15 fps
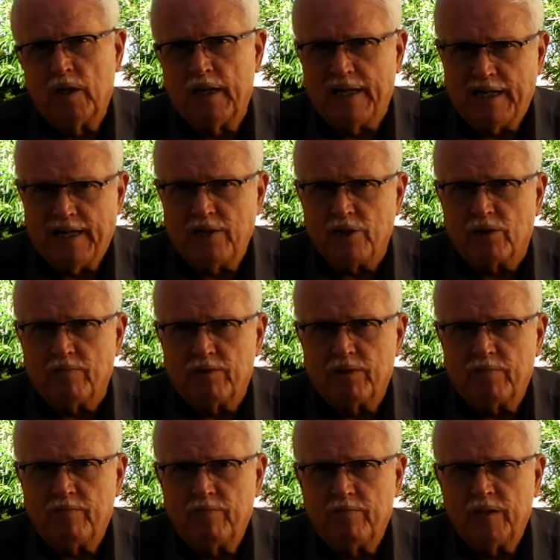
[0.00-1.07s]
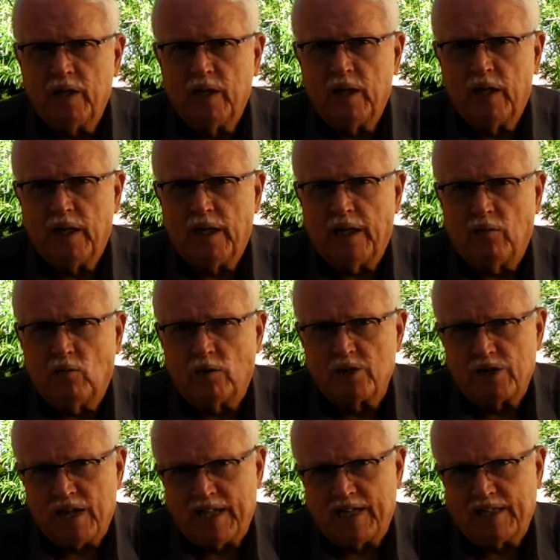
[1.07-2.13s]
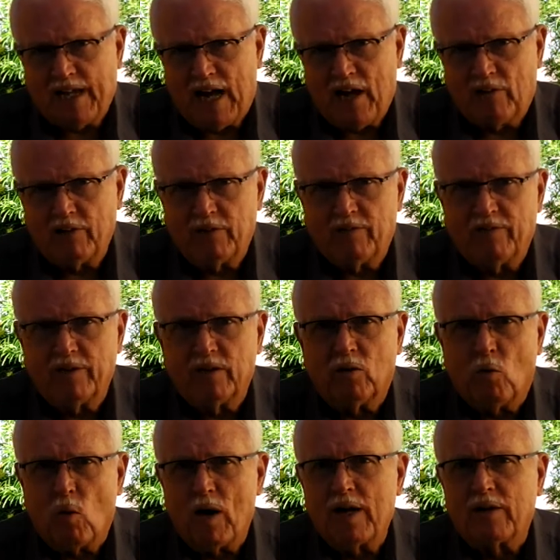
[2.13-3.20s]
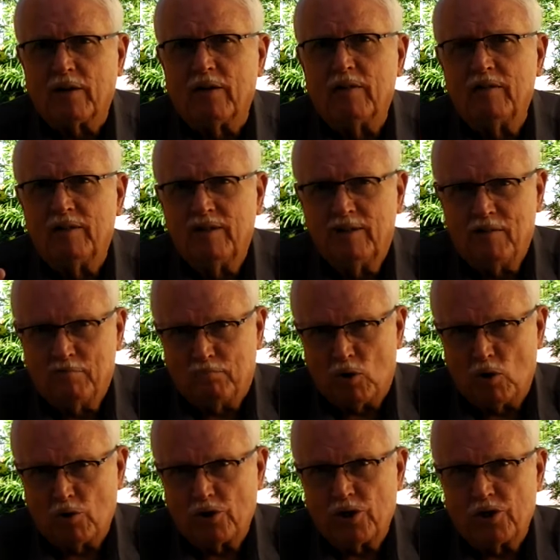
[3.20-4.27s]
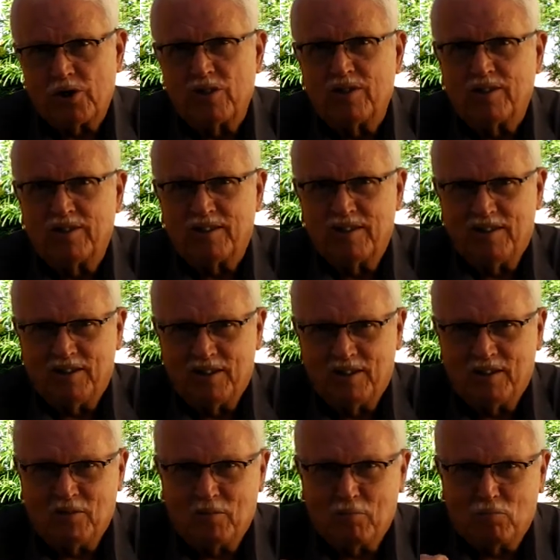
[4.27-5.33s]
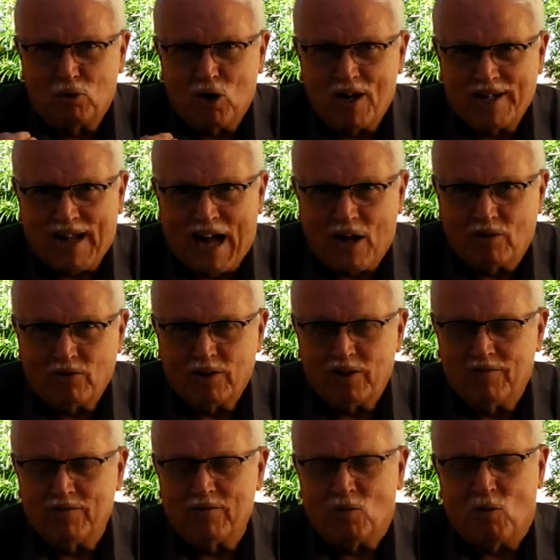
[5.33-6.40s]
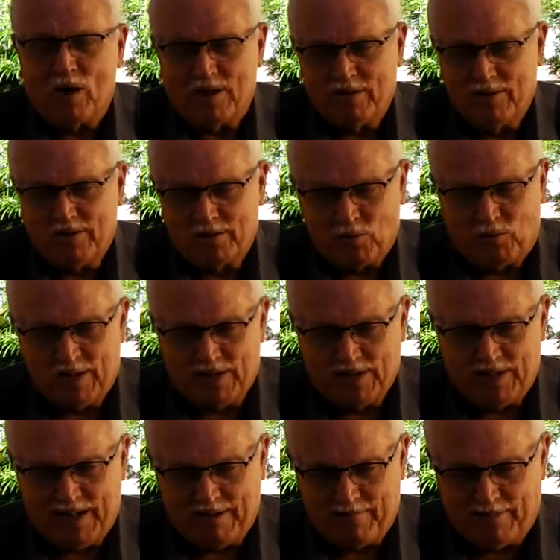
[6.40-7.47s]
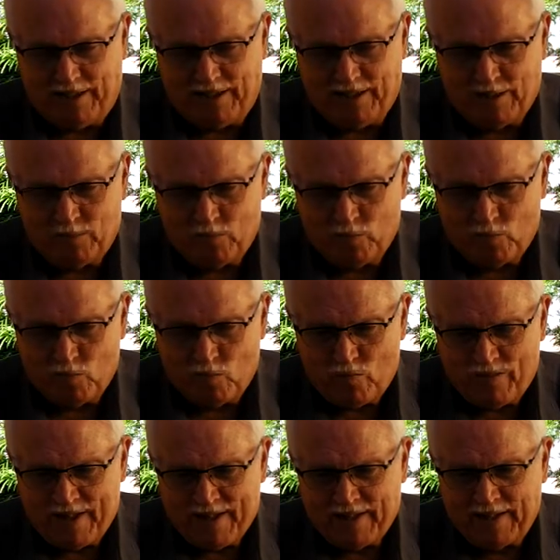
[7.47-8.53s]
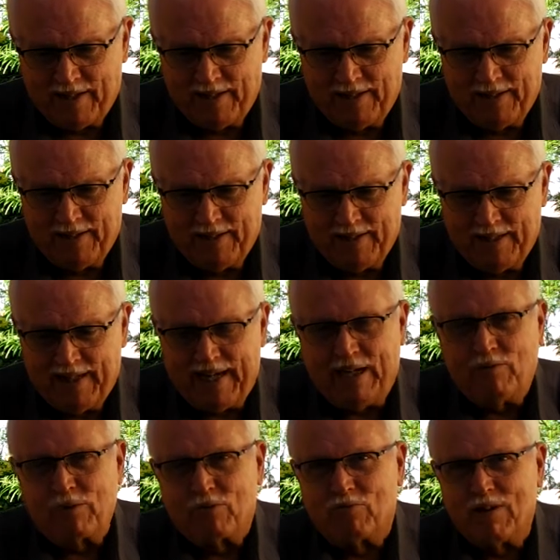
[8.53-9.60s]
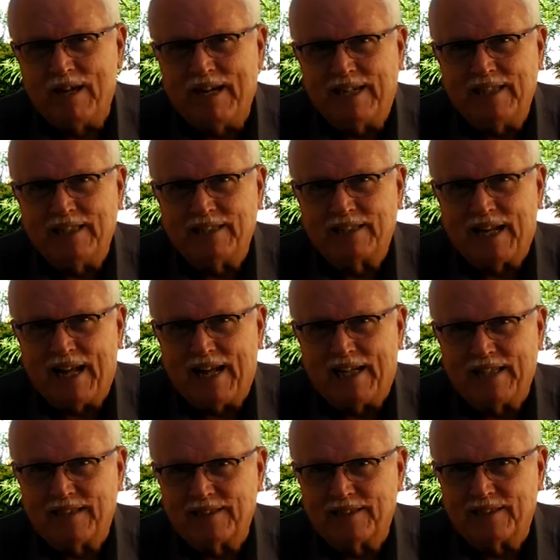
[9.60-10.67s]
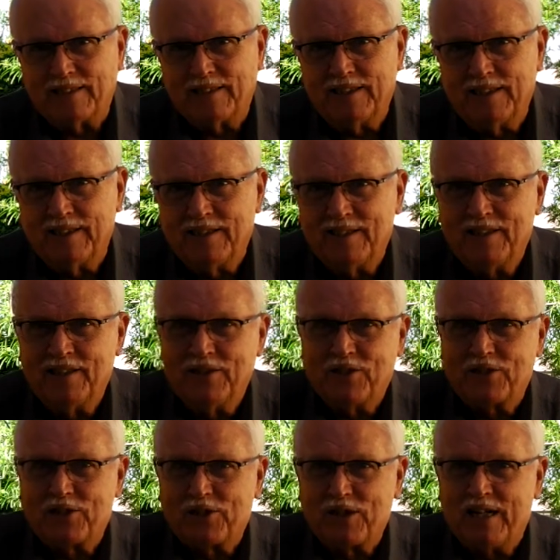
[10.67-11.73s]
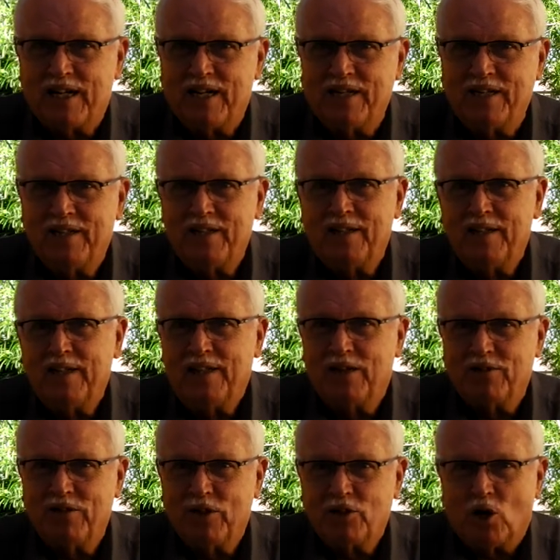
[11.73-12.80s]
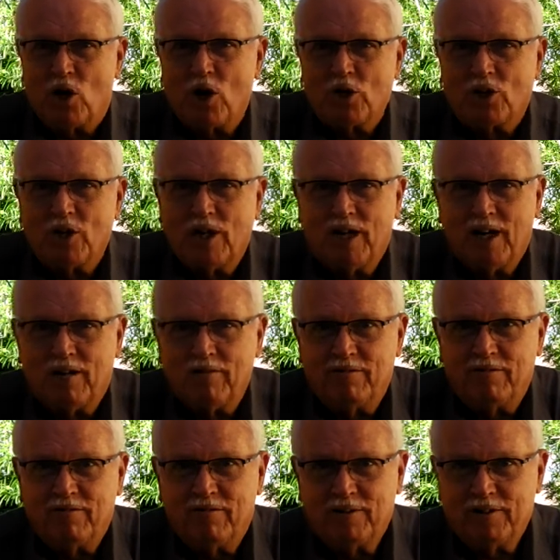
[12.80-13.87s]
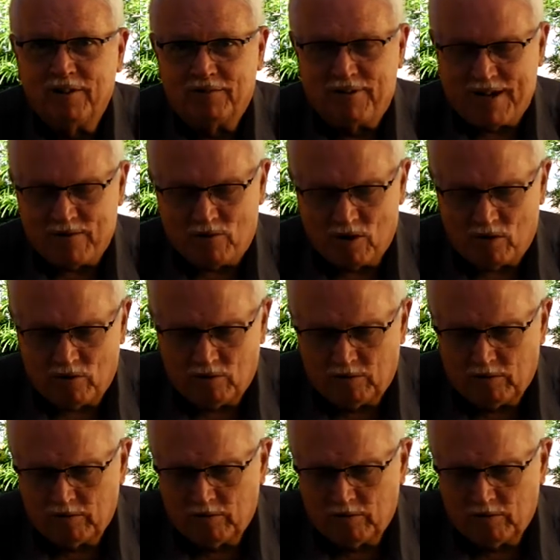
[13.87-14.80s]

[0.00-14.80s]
in Egypt. He was taken out of the water, Moses, brought out of the water is what his name means. He was raised as the son of the daughter of Pharaoh.